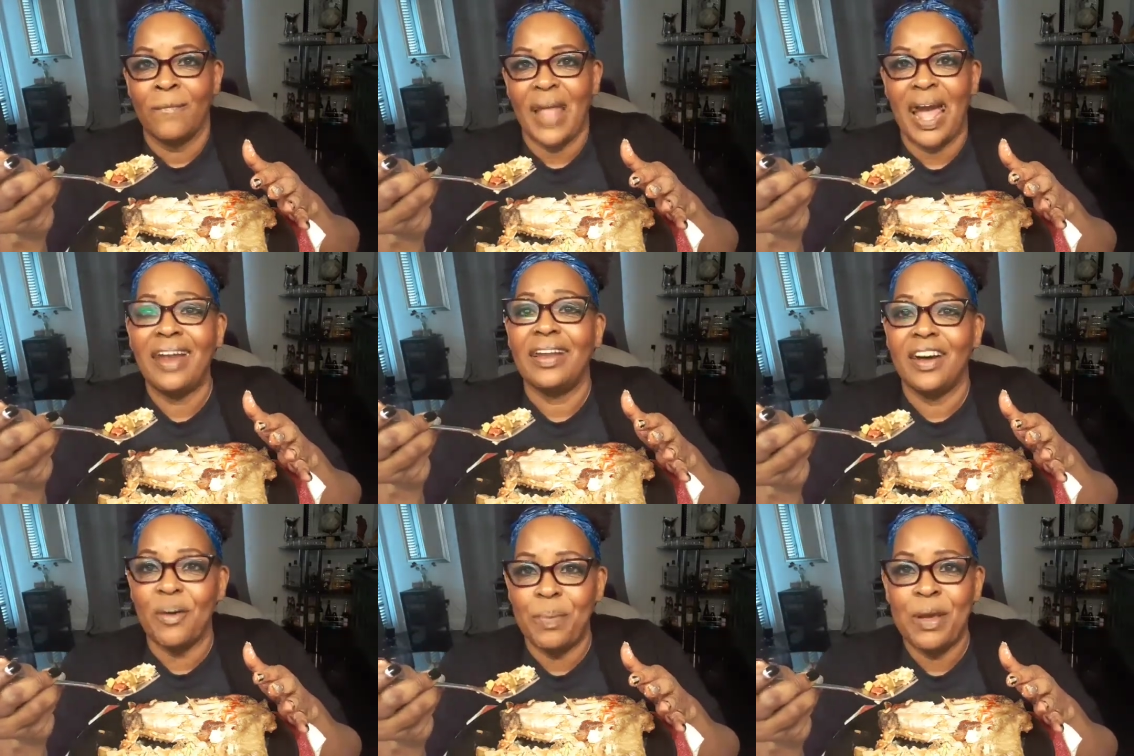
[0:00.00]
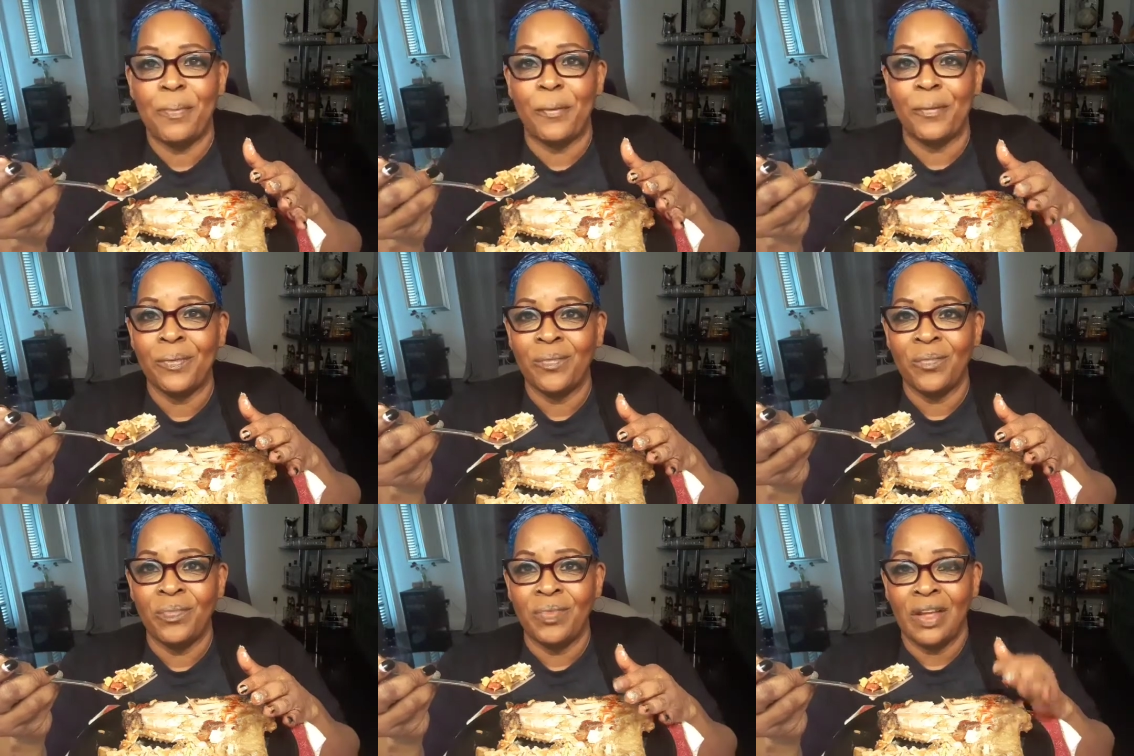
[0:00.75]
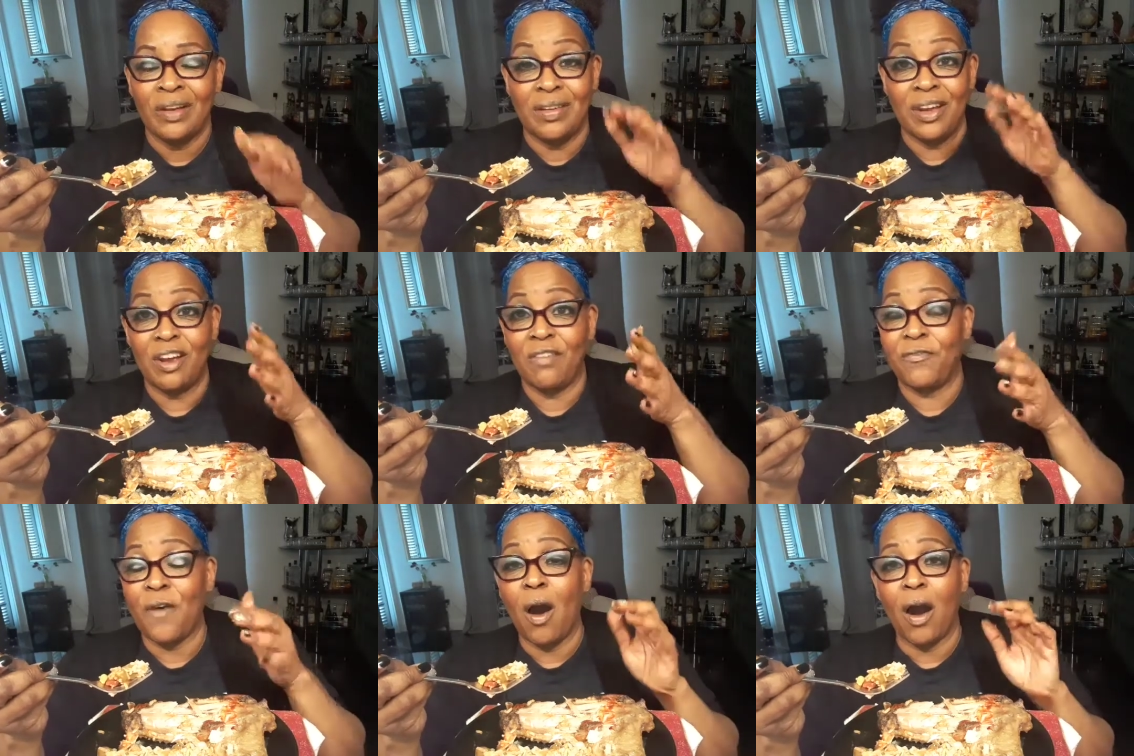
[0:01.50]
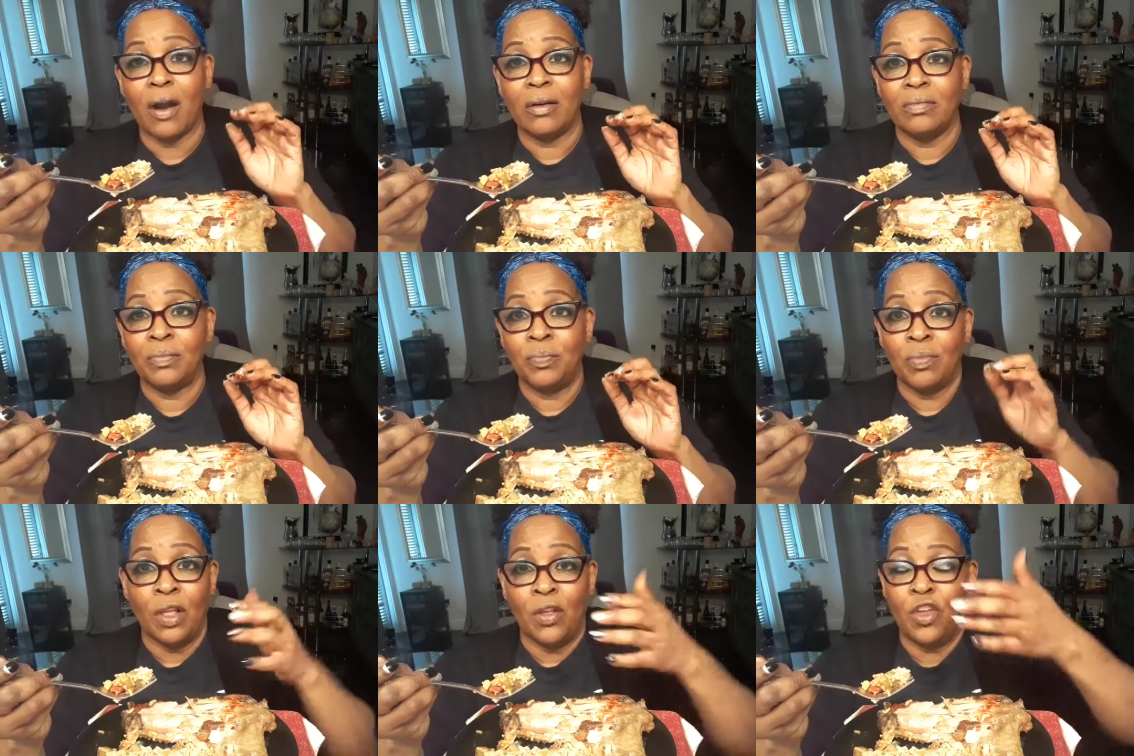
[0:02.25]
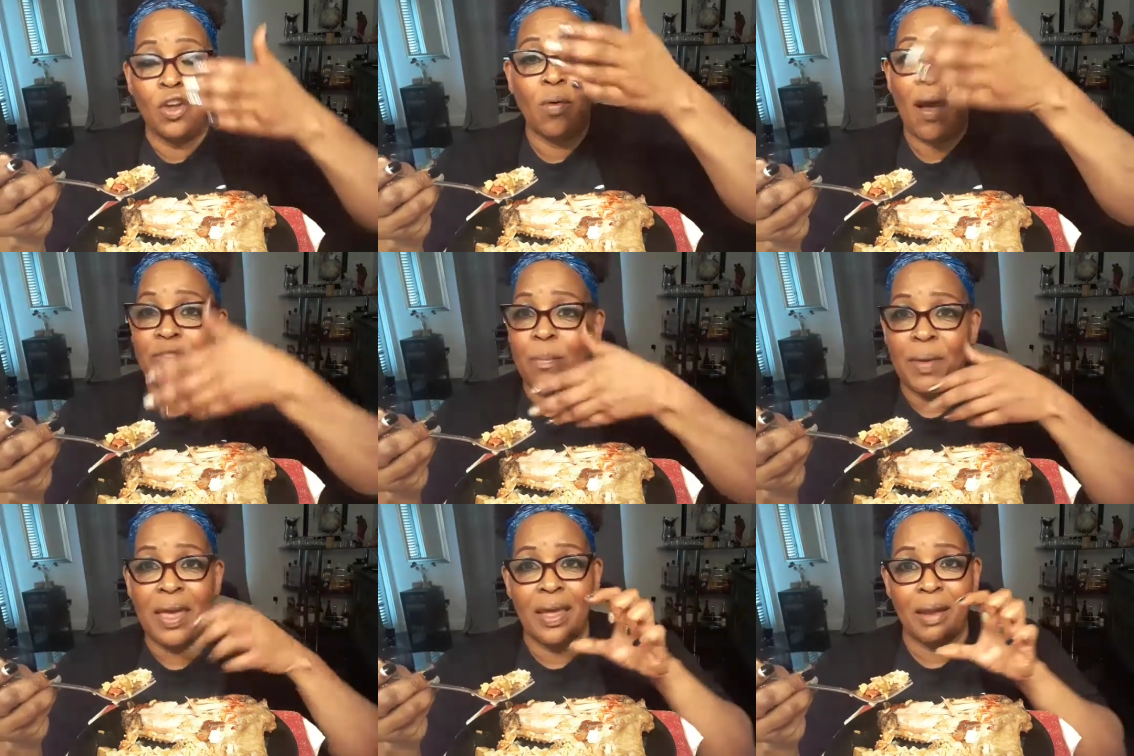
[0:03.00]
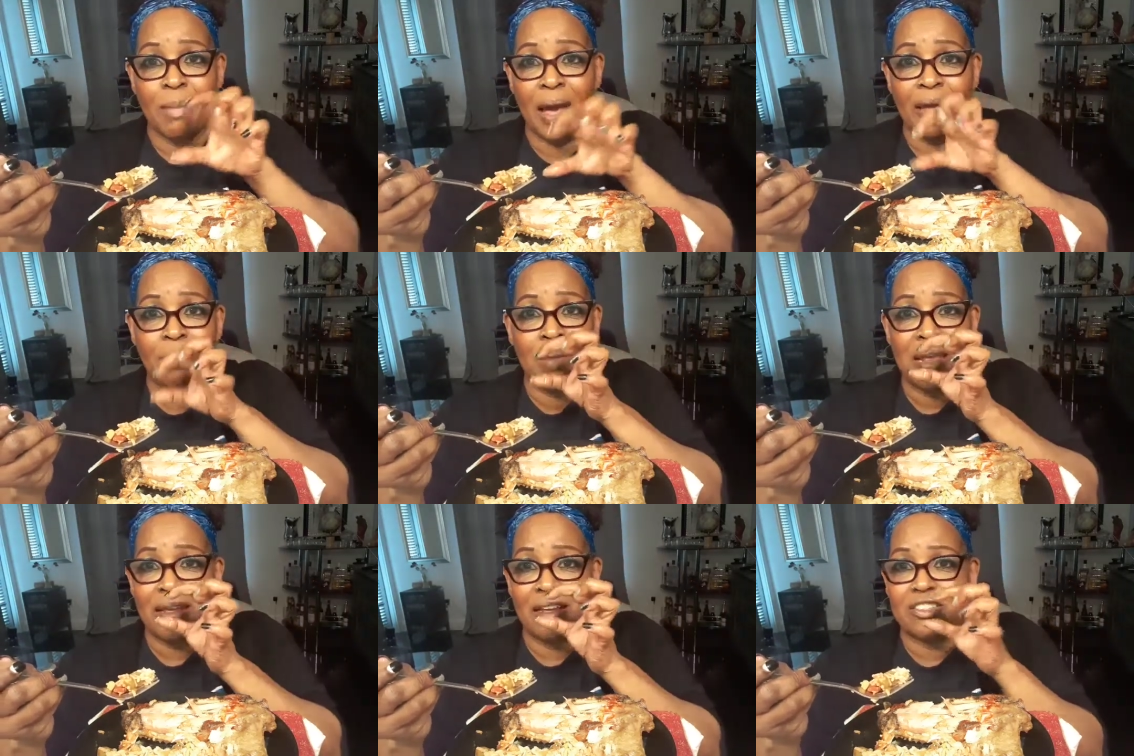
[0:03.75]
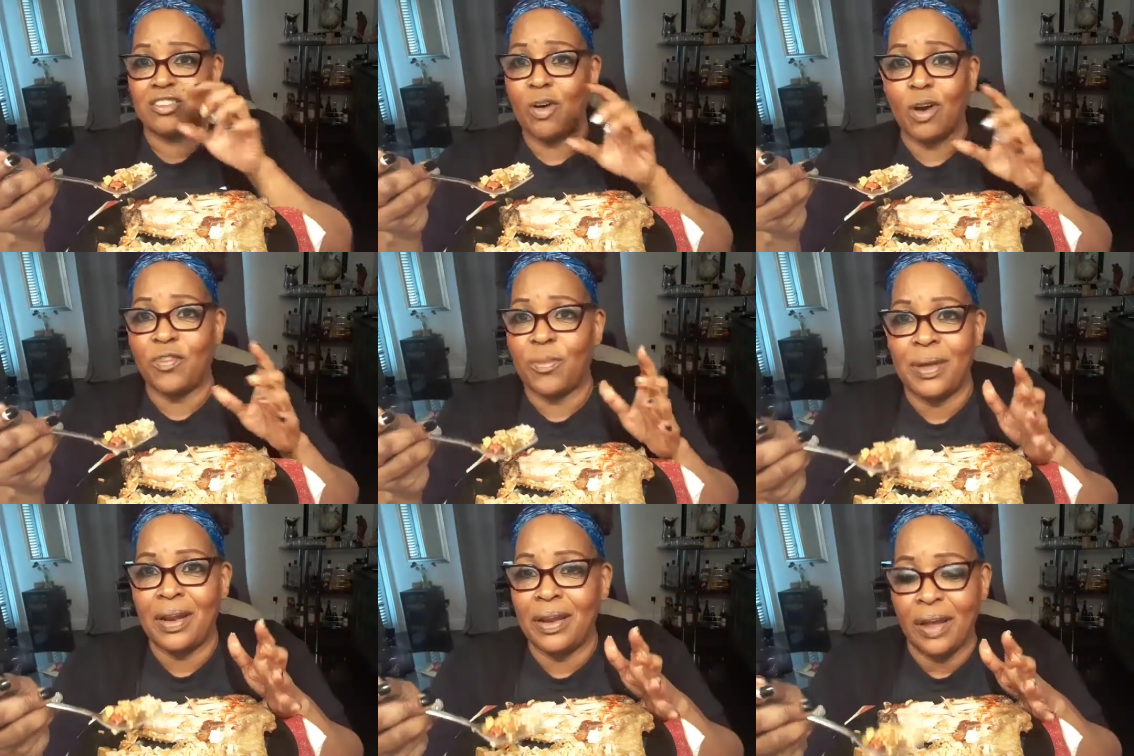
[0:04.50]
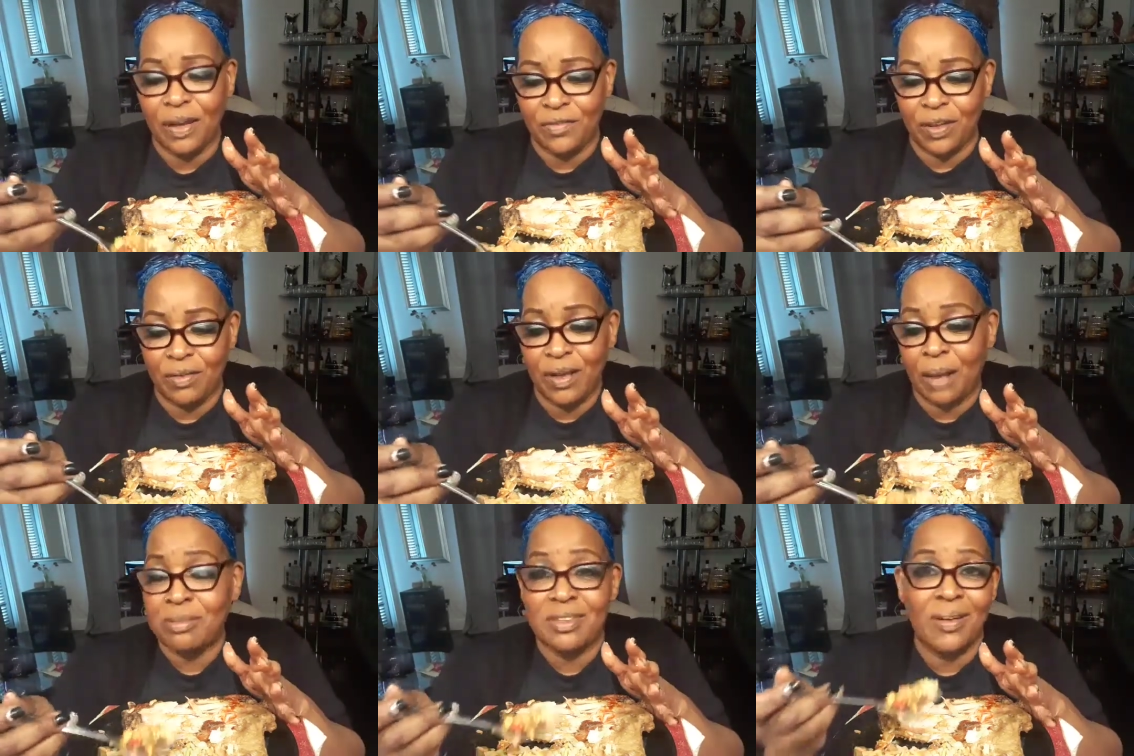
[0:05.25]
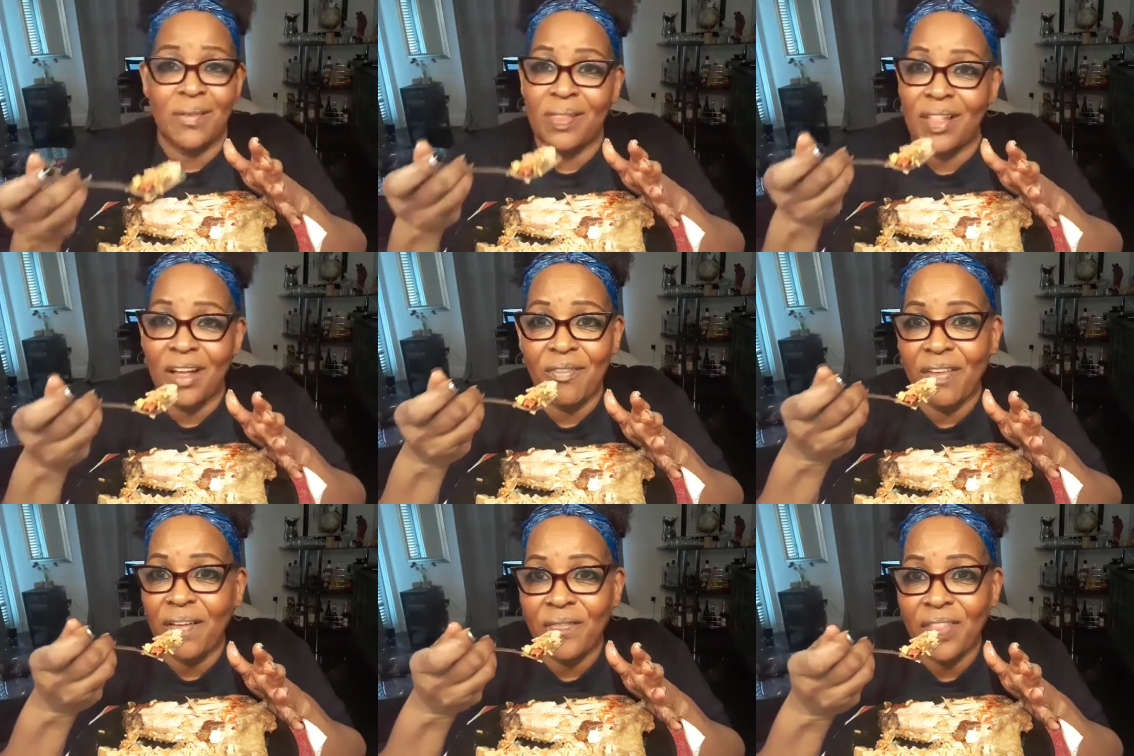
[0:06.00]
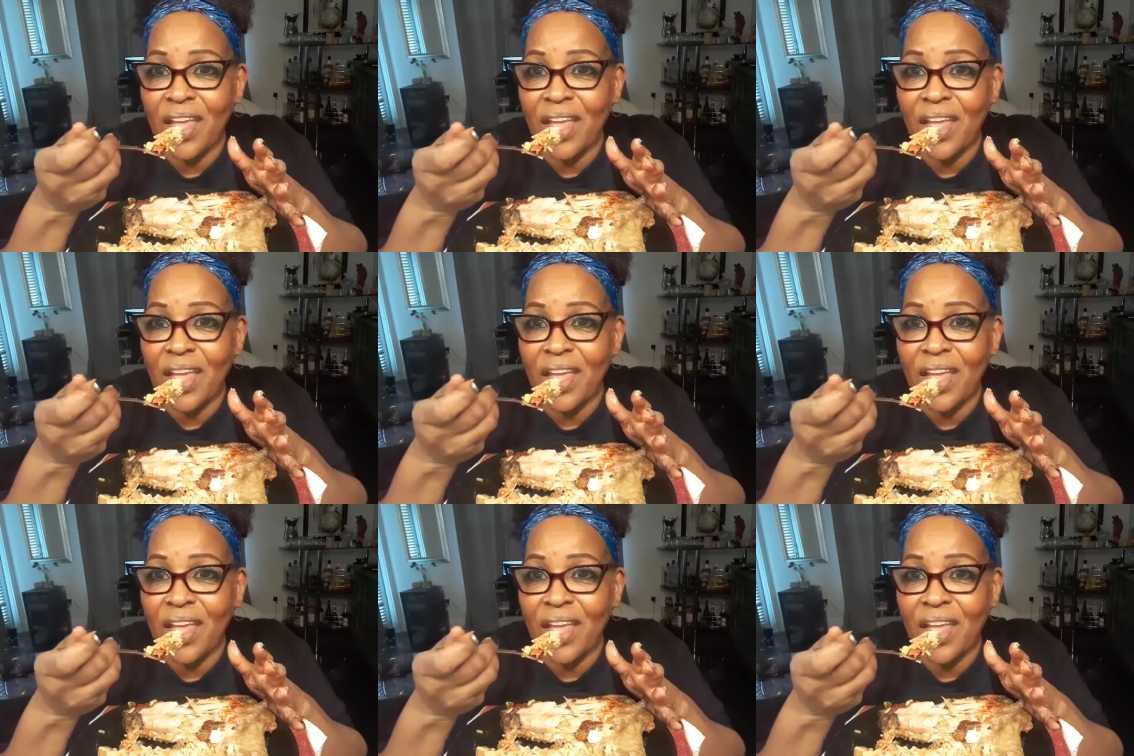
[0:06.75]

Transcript: I love people near and far. You don't have to be in my immediate circle for me to love you. I'm still going to love you.